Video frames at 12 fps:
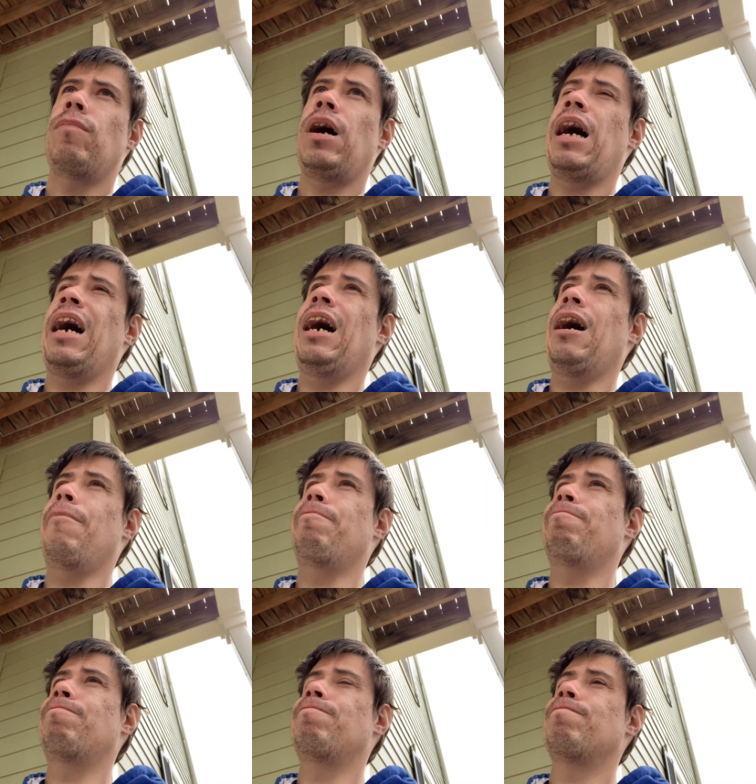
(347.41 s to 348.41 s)
um,
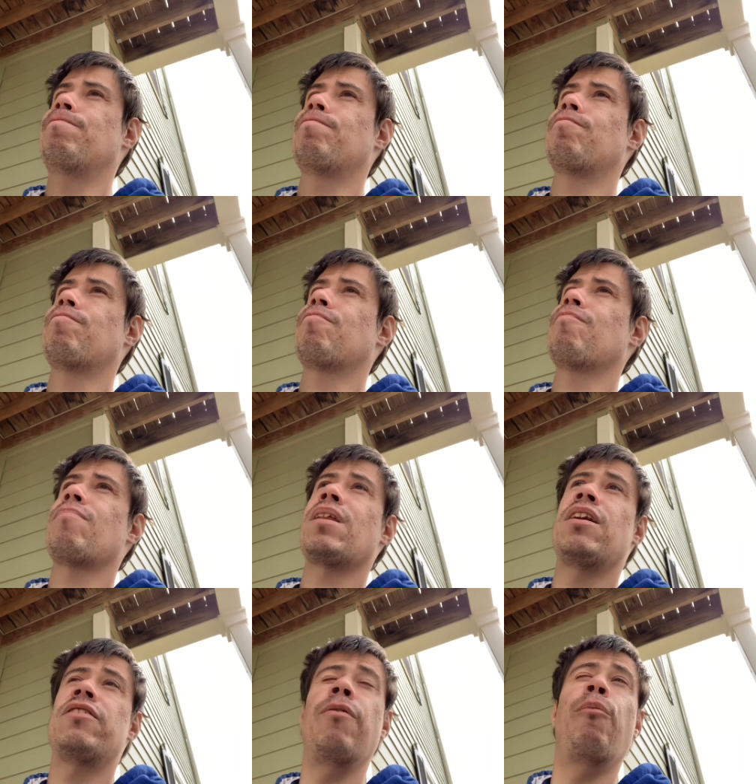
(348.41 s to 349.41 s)

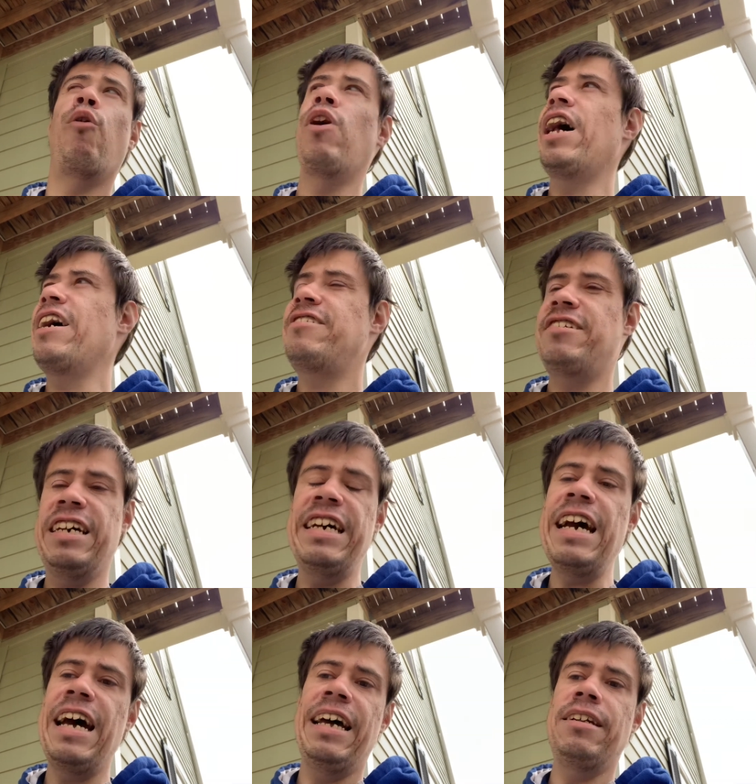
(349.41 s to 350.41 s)
some of what I see
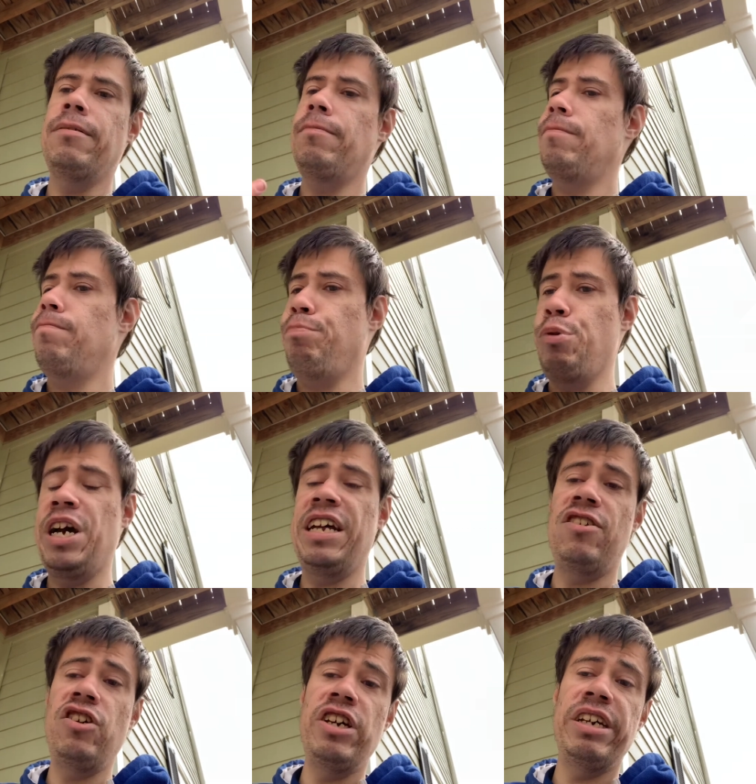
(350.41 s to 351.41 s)
and bring it
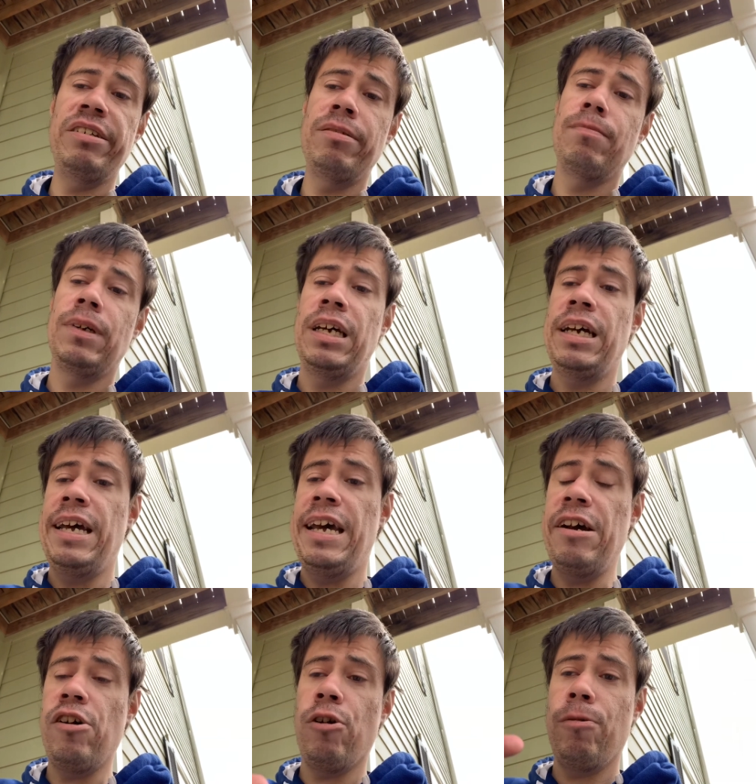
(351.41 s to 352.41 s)
to you
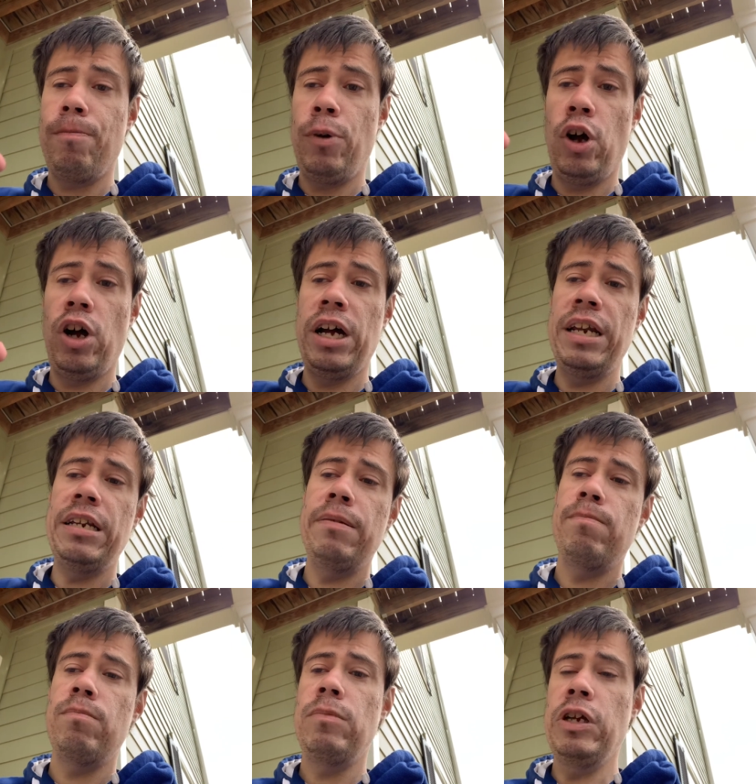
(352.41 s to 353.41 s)
here on
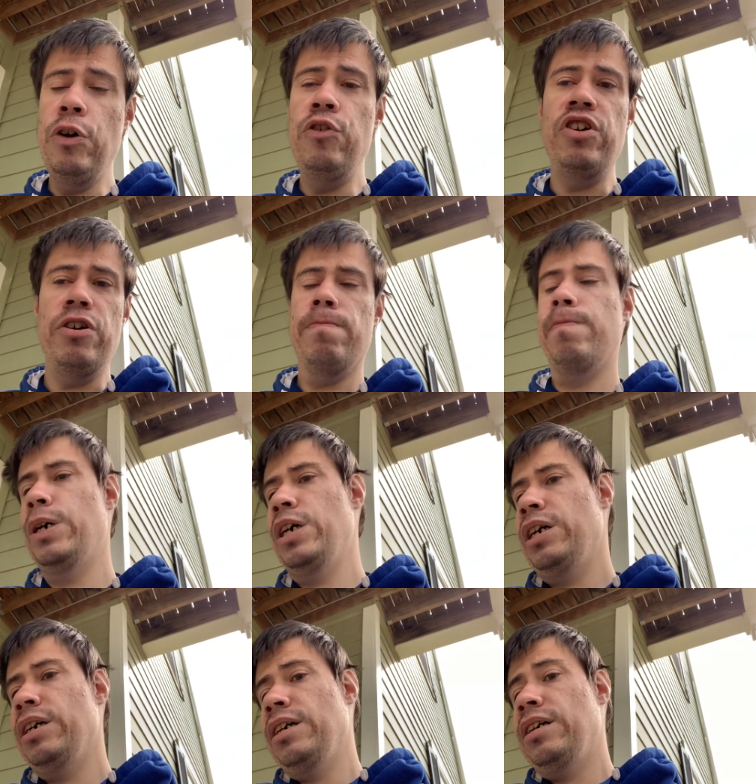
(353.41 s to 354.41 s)
YouTube.
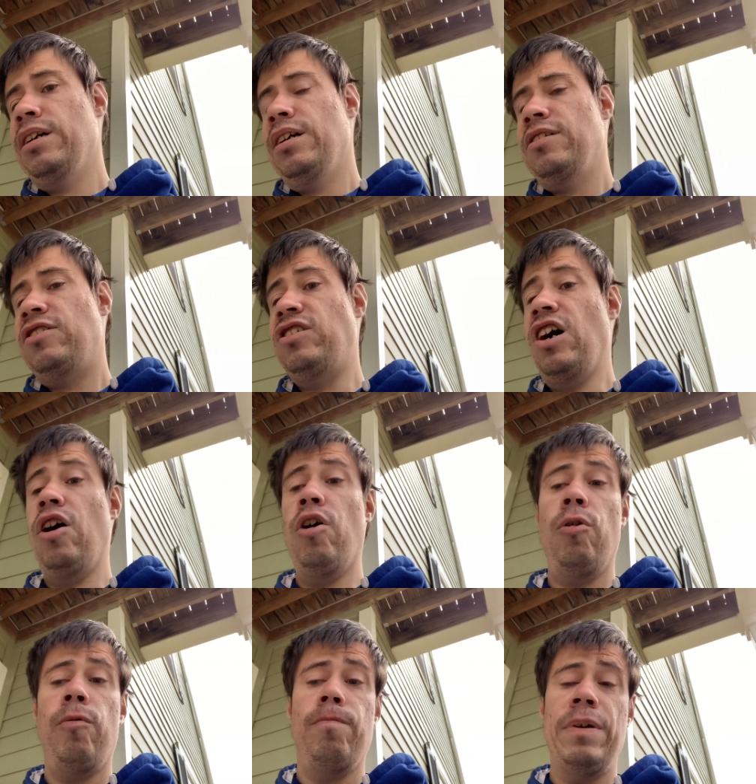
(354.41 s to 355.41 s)

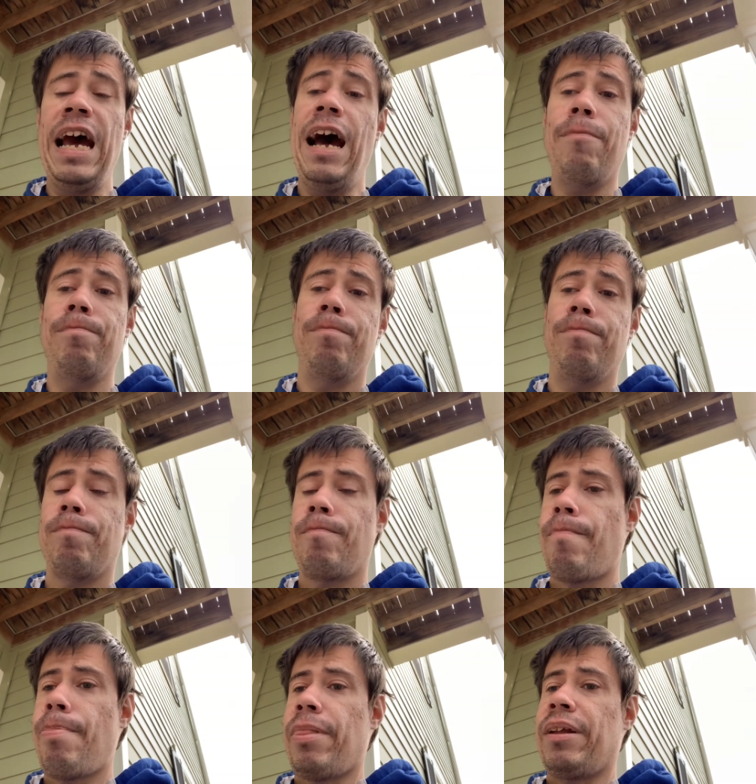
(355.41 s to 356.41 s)
So, yeah.
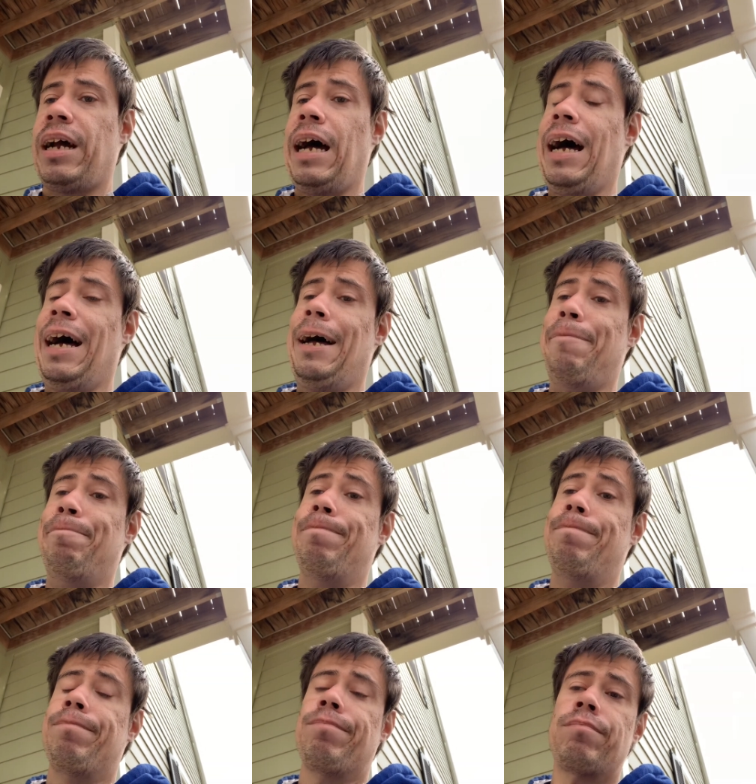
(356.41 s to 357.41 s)
Um,
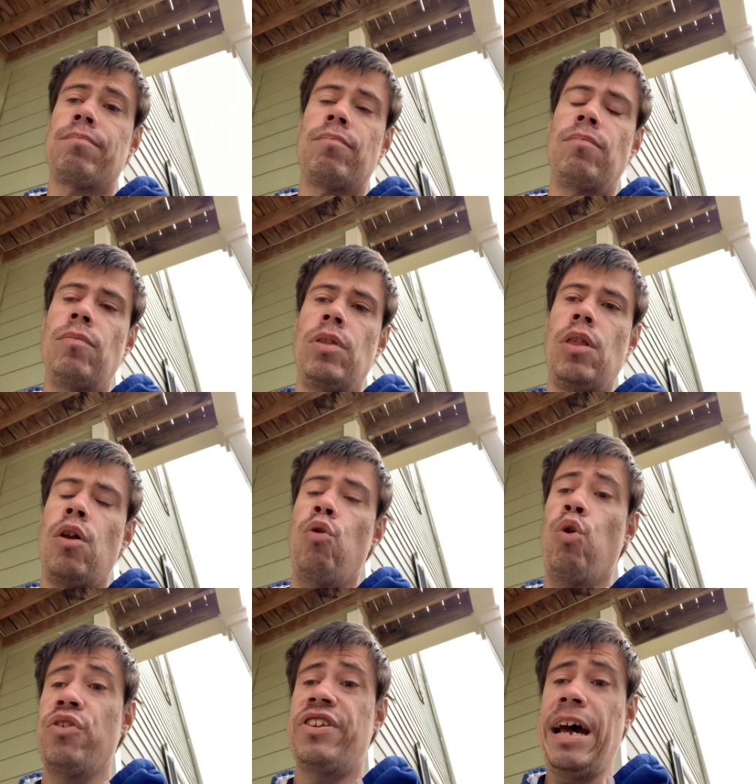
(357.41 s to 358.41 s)
of
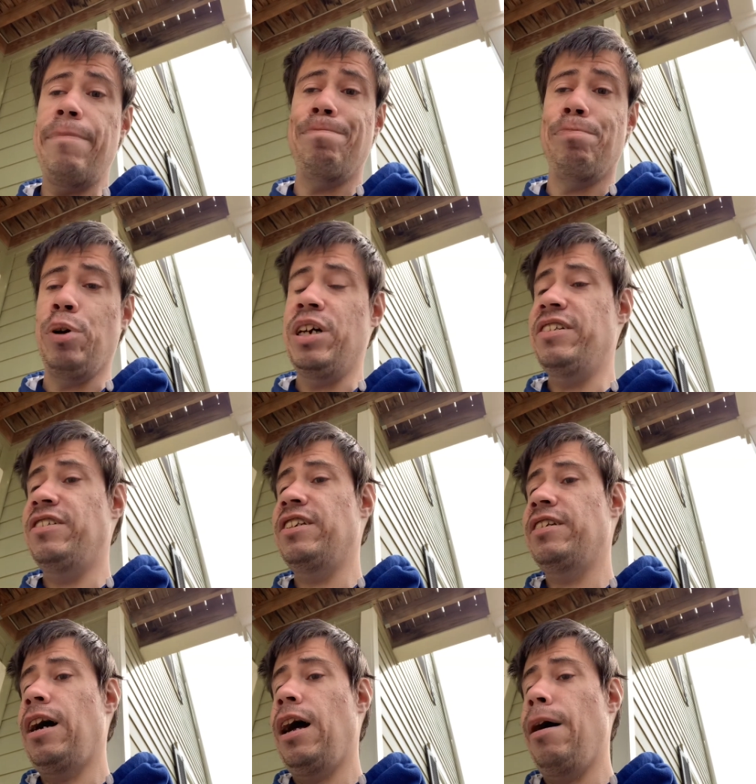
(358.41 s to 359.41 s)
course, that
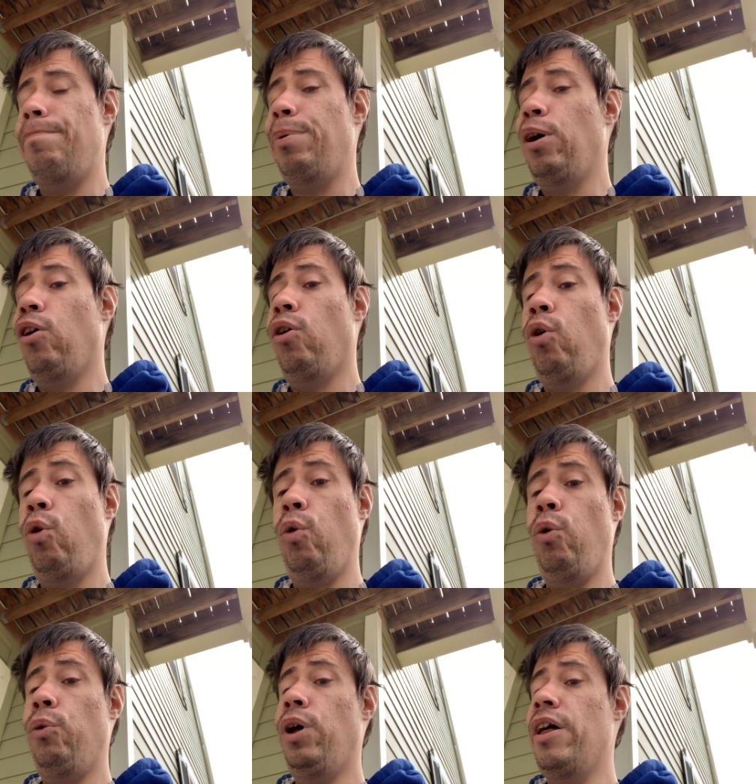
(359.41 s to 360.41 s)
brings up a
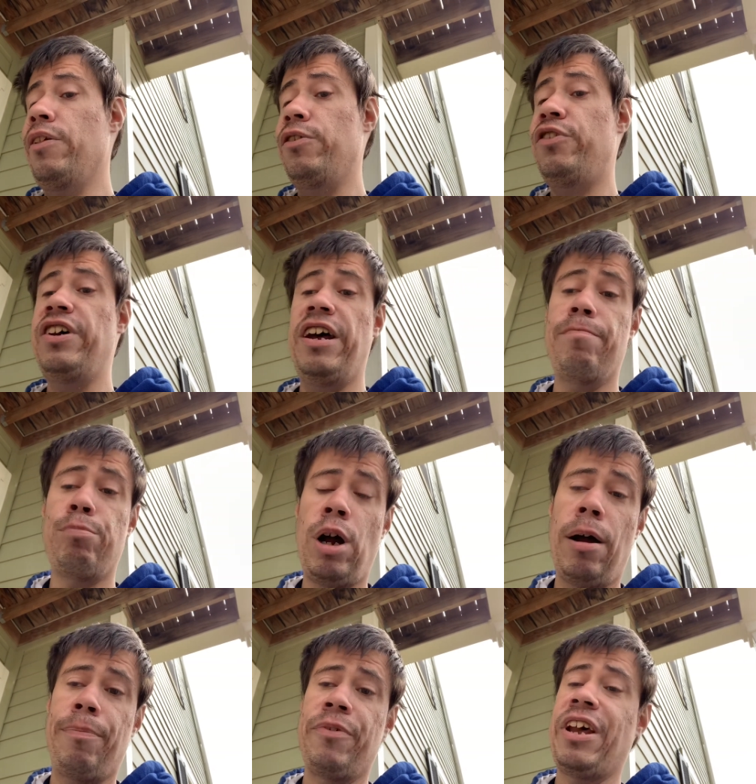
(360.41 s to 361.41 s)
whole other set of
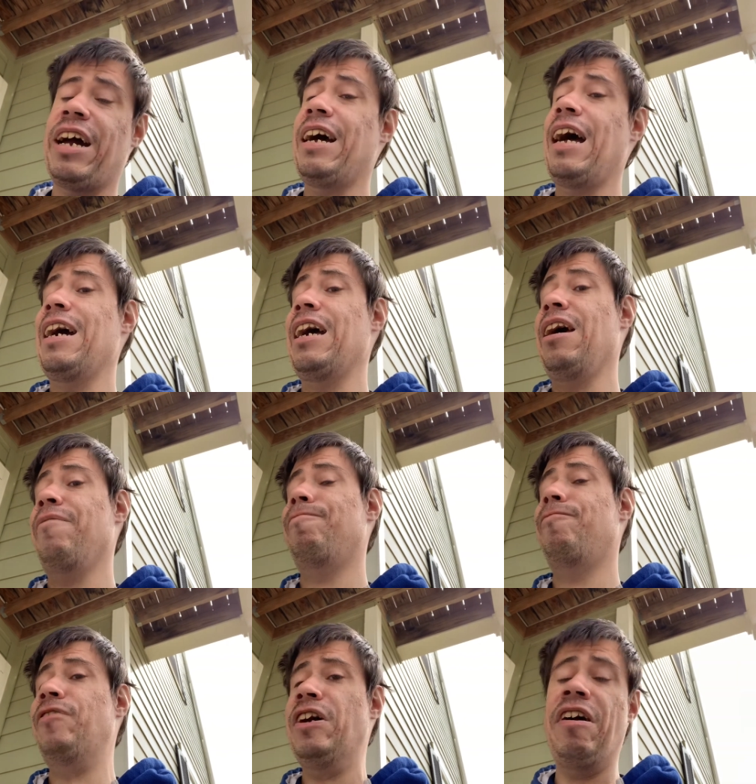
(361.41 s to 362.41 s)
problems. Like, I gotta
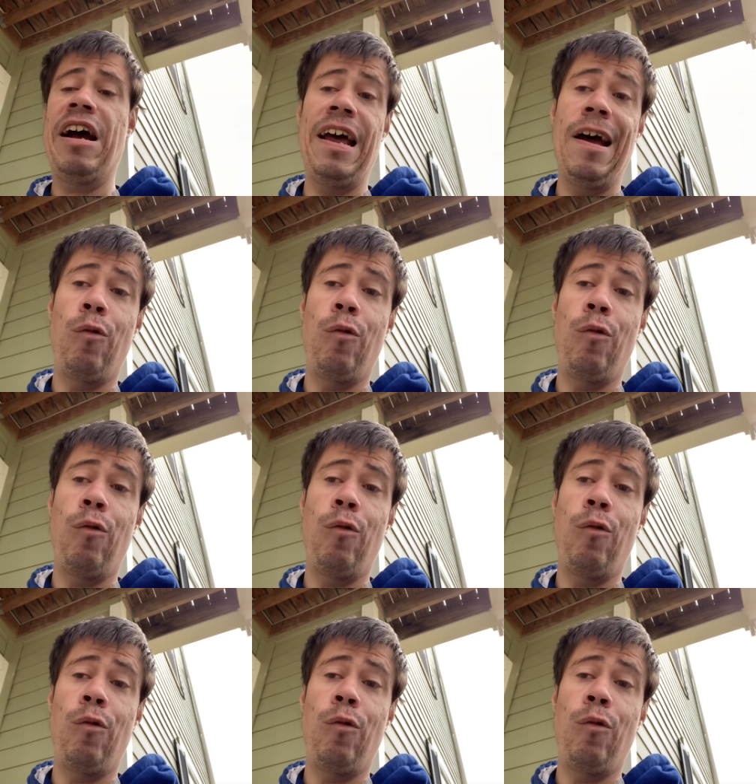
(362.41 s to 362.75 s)
figure out how to